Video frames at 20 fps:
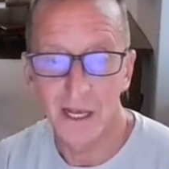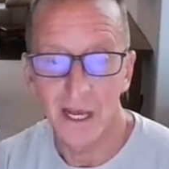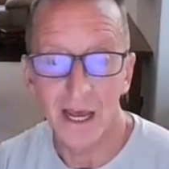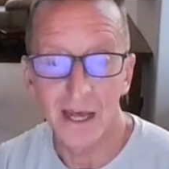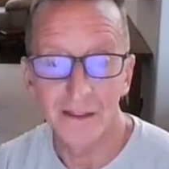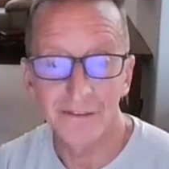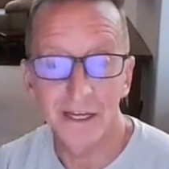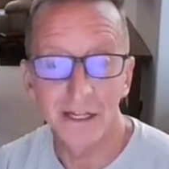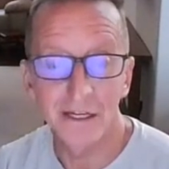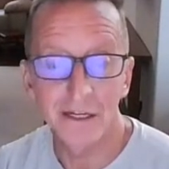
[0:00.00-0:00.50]

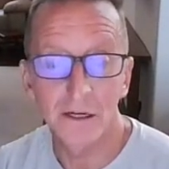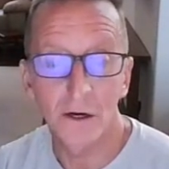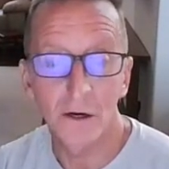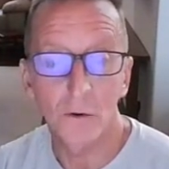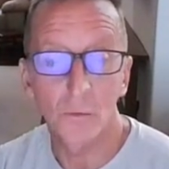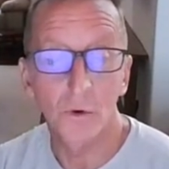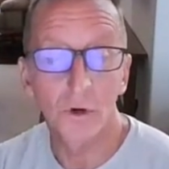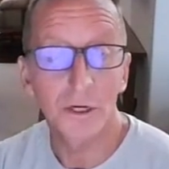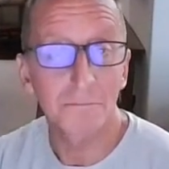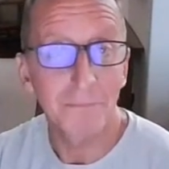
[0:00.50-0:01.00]
and then
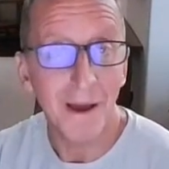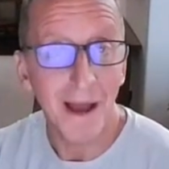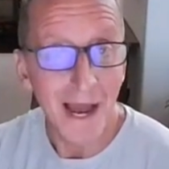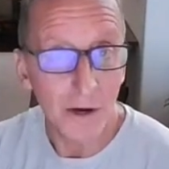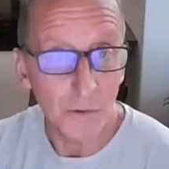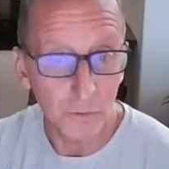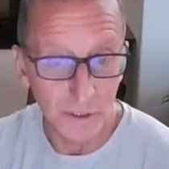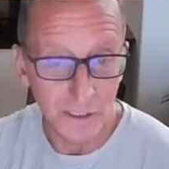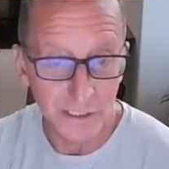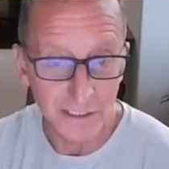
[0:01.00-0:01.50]
work
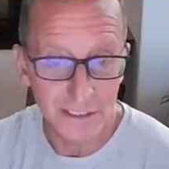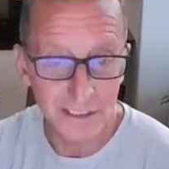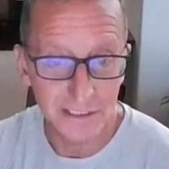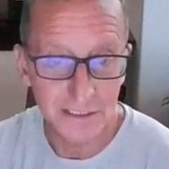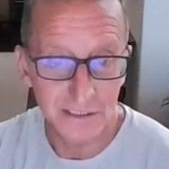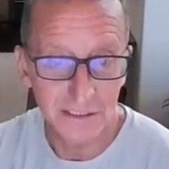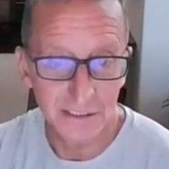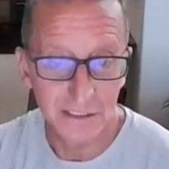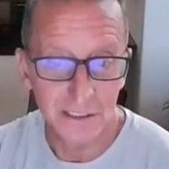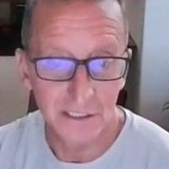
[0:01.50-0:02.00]
backwards,
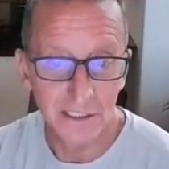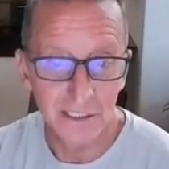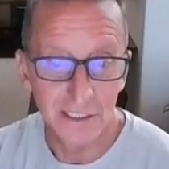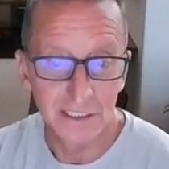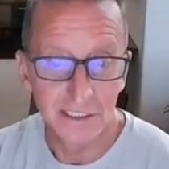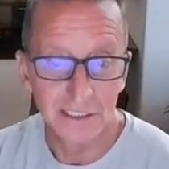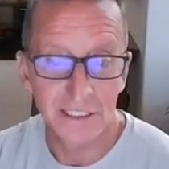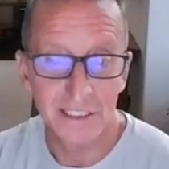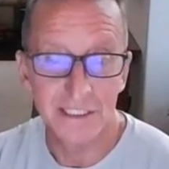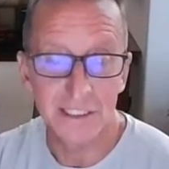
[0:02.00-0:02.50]

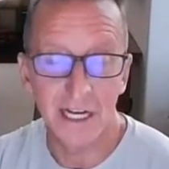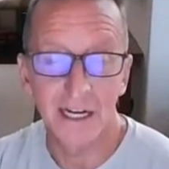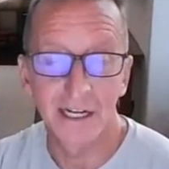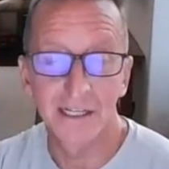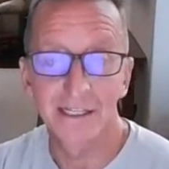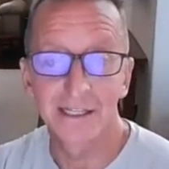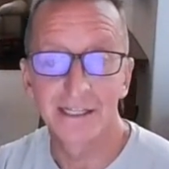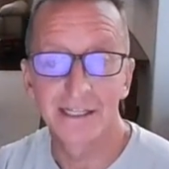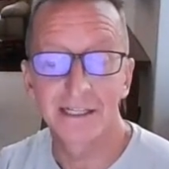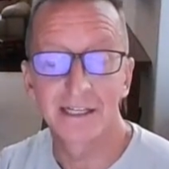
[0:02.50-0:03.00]

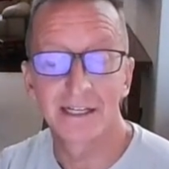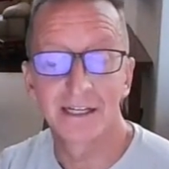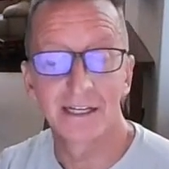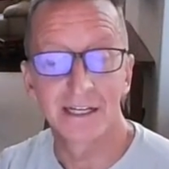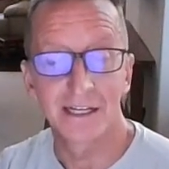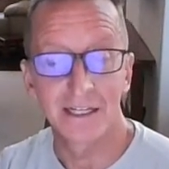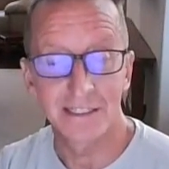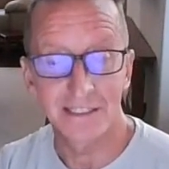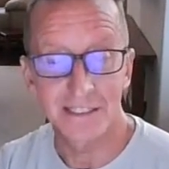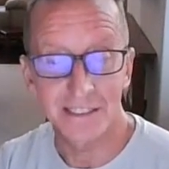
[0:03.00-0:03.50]

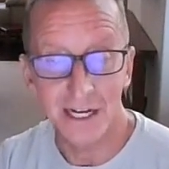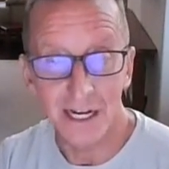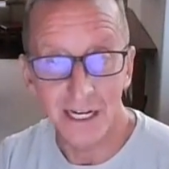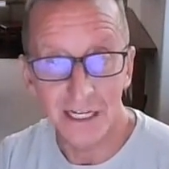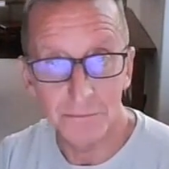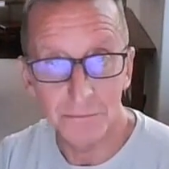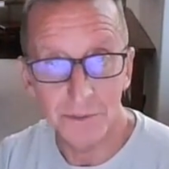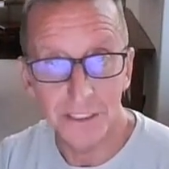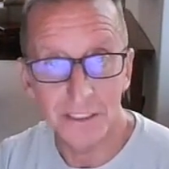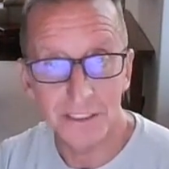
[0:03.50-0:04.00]
designing
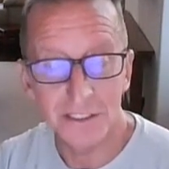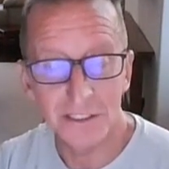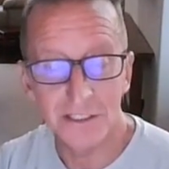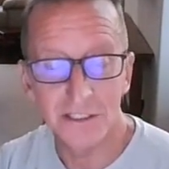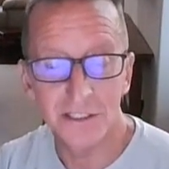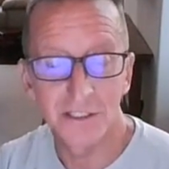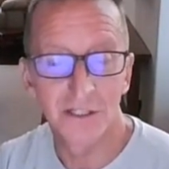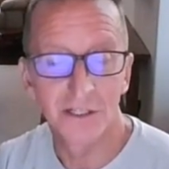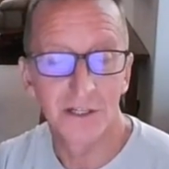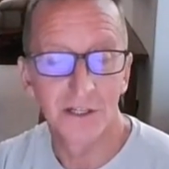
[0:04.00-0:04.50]
assignments,
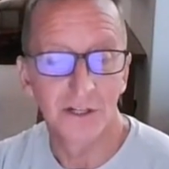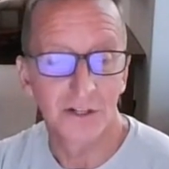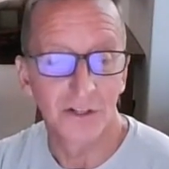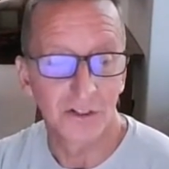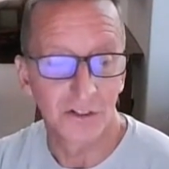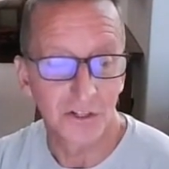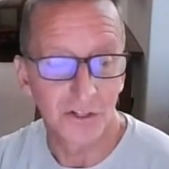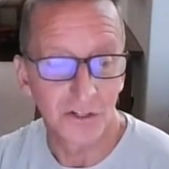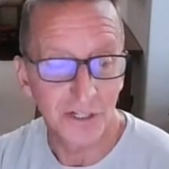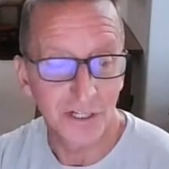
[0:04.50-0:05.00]

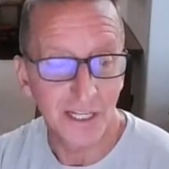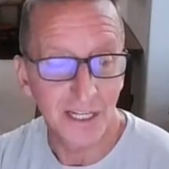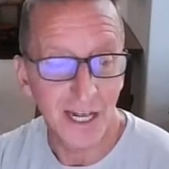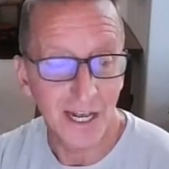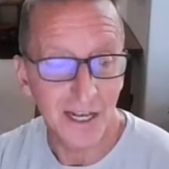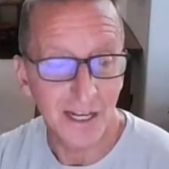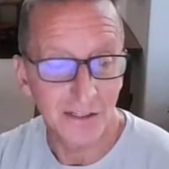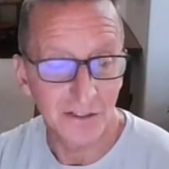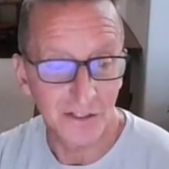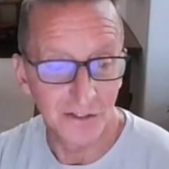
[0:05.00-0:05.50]

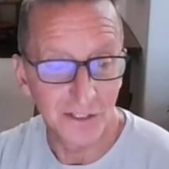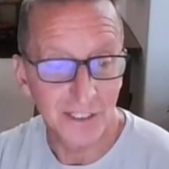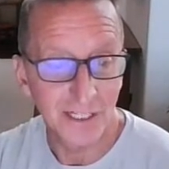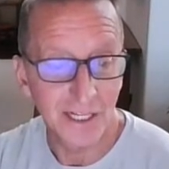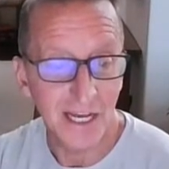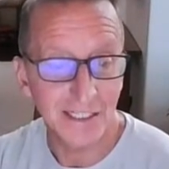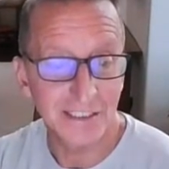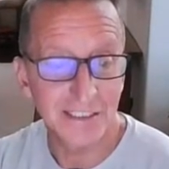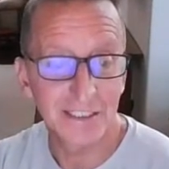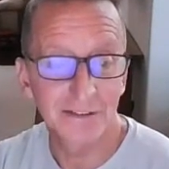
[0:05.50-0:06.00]
learning
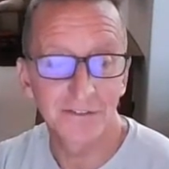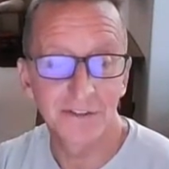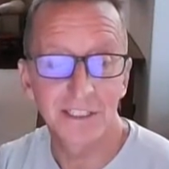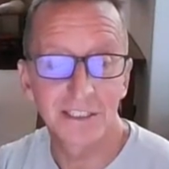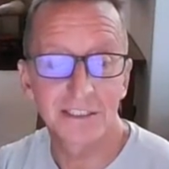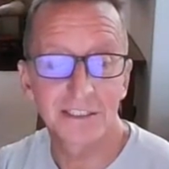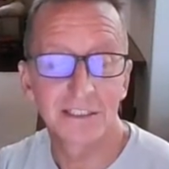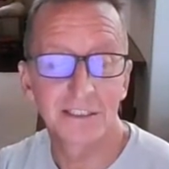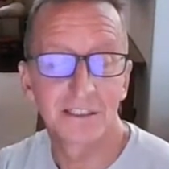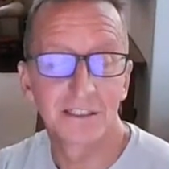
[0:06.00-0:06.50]

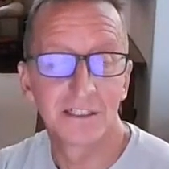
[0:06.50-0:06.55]
activities,